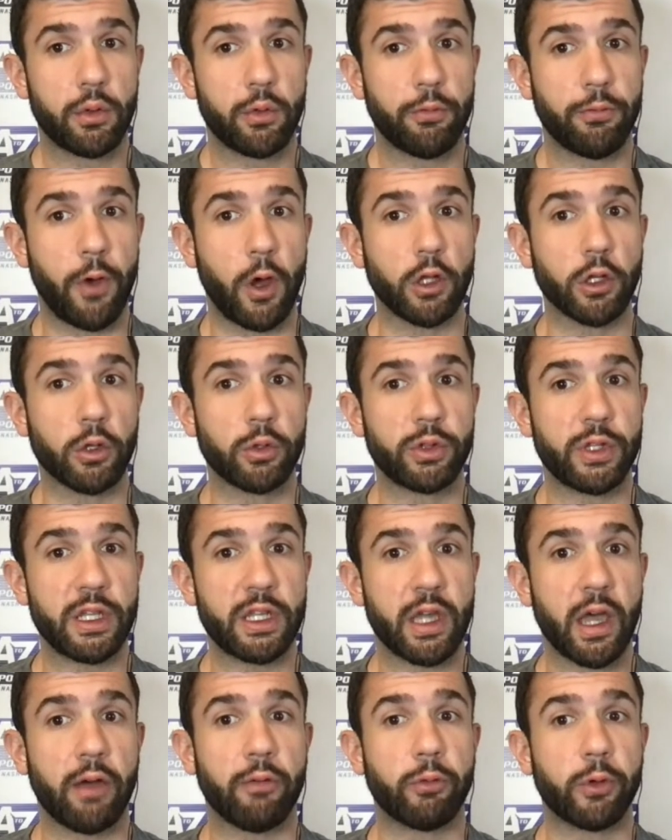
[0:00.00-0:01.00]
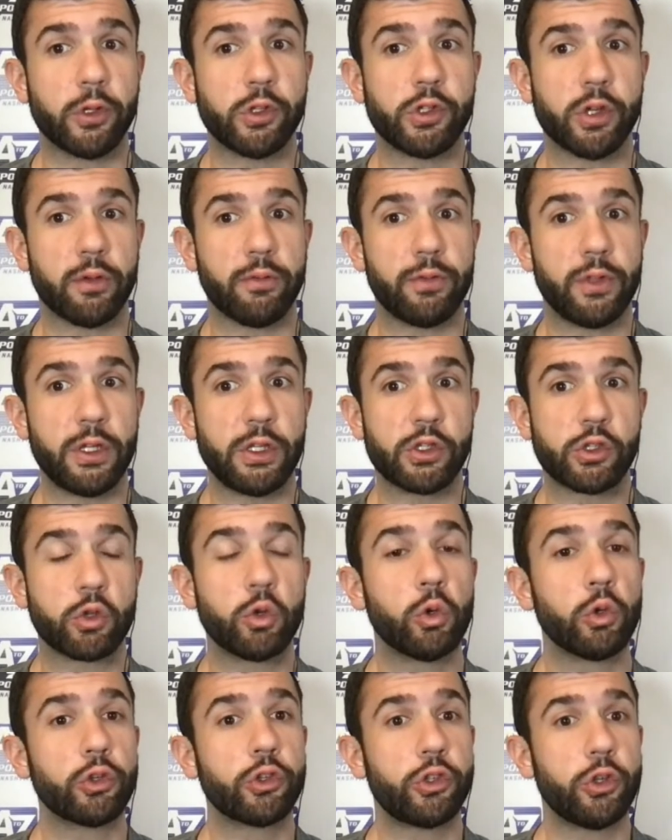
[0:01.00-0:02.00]
followed the coverage of the
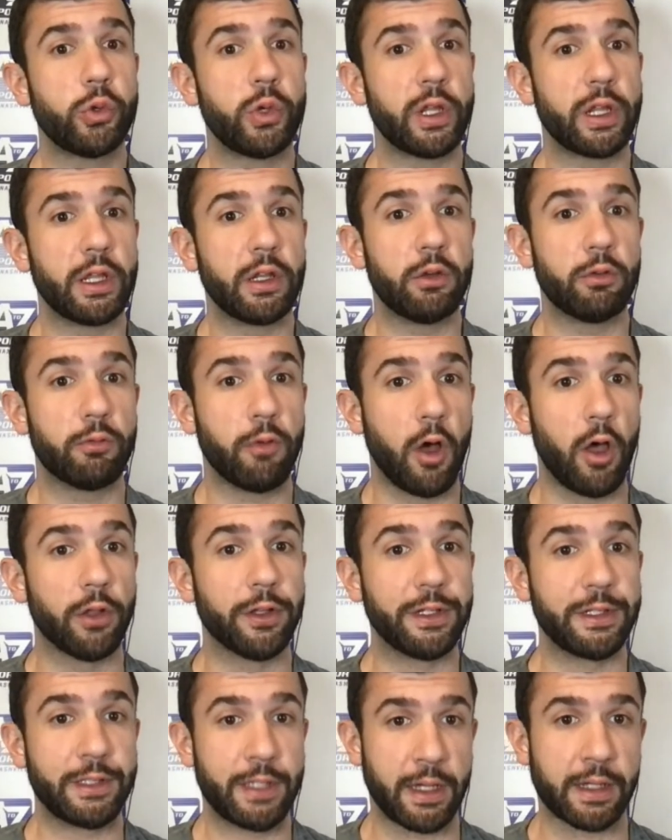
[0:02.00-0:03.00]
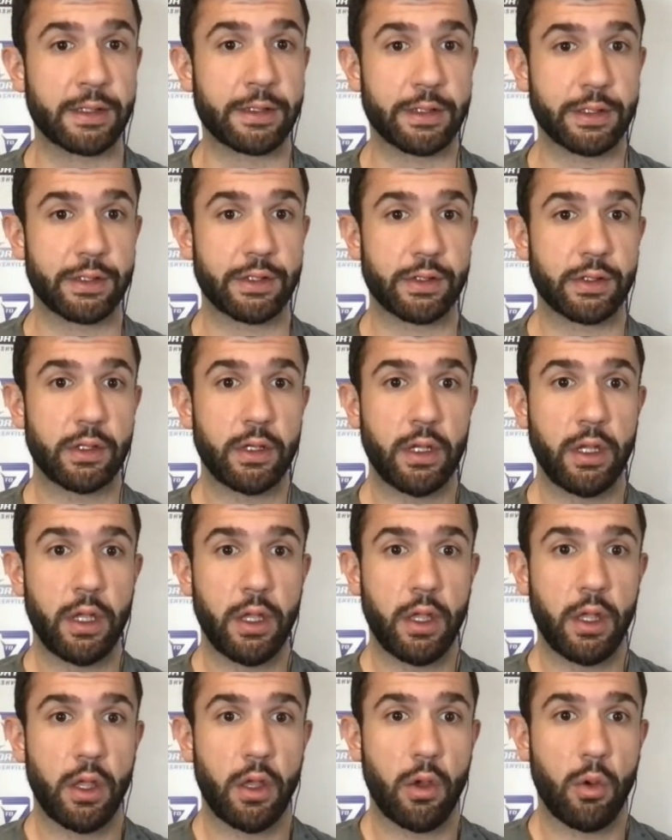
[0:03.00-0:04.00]
school shooting in Uvalde, Texas,
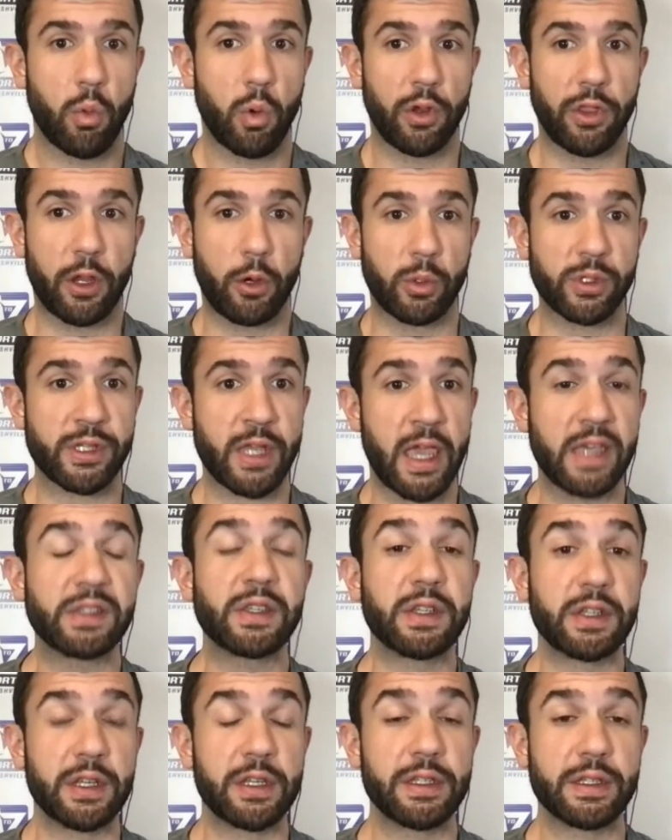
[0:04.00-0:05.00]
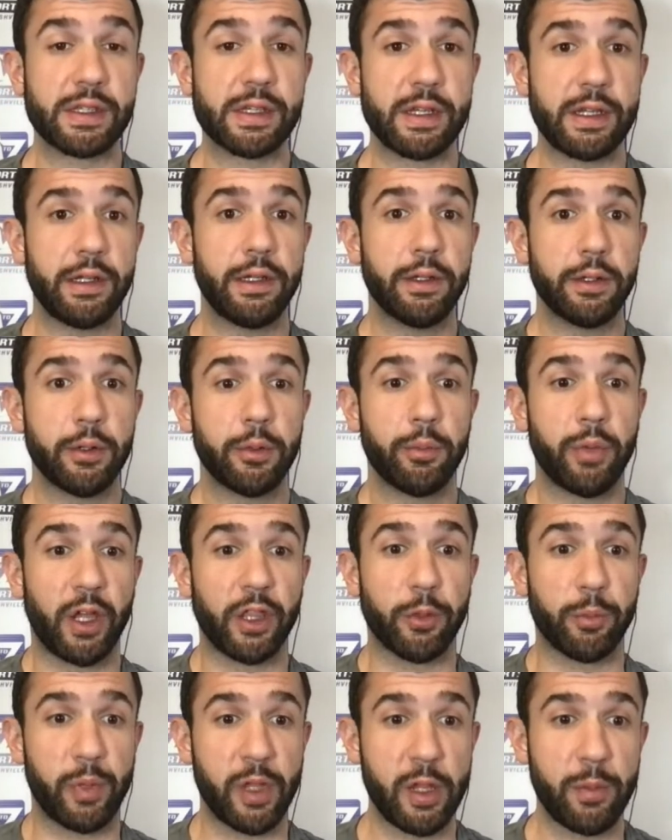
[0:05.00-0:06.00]
where there was hesitancy by
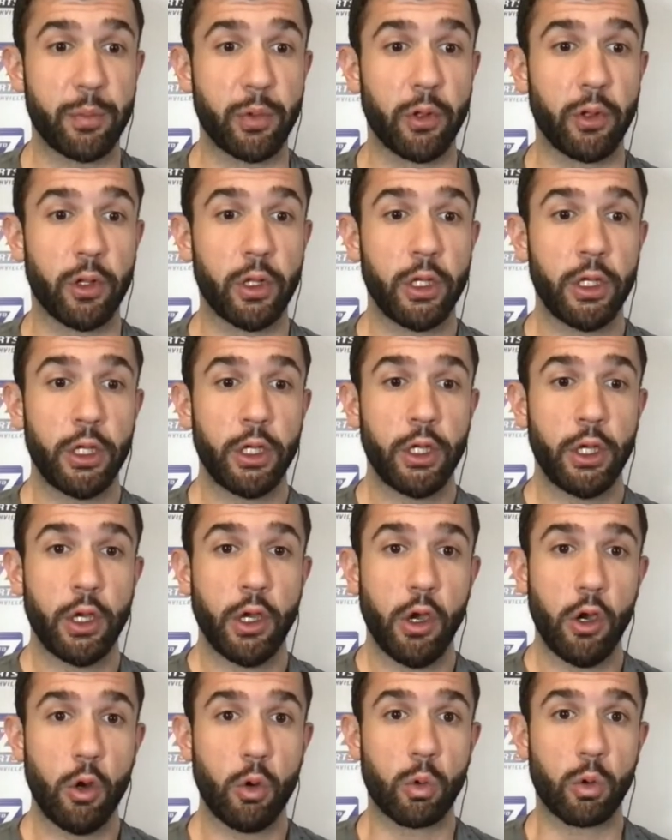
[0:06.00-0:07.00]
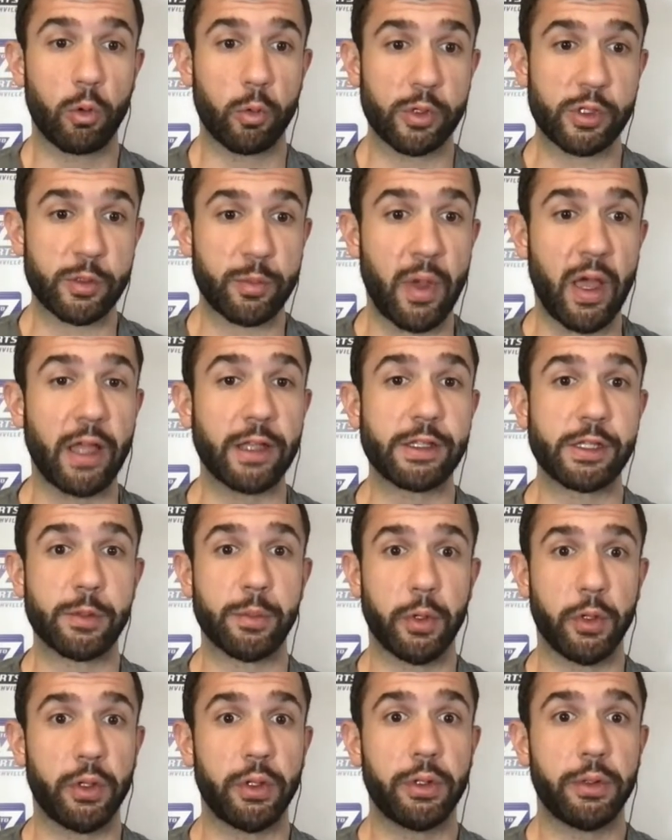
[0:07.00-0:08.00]
the people who were
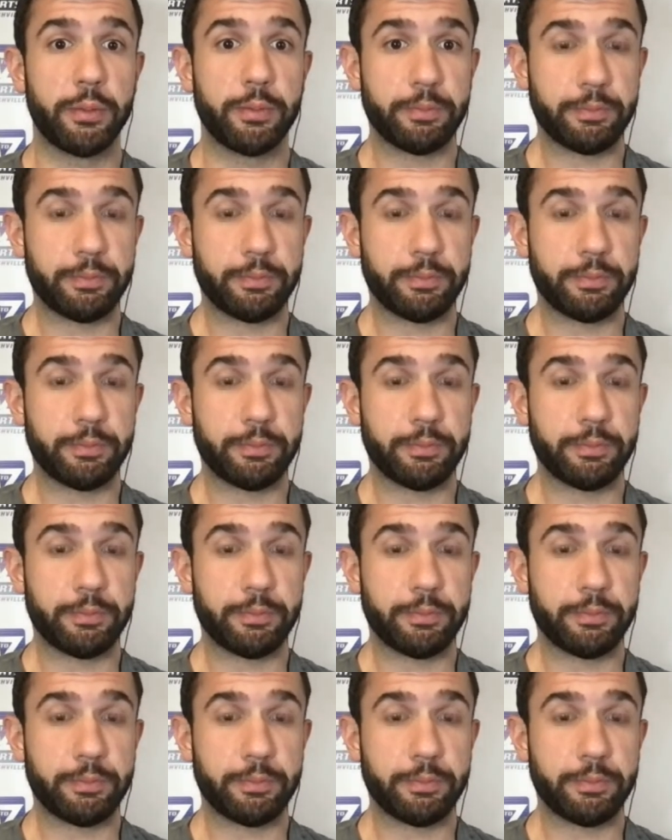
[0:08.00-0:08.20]
responsible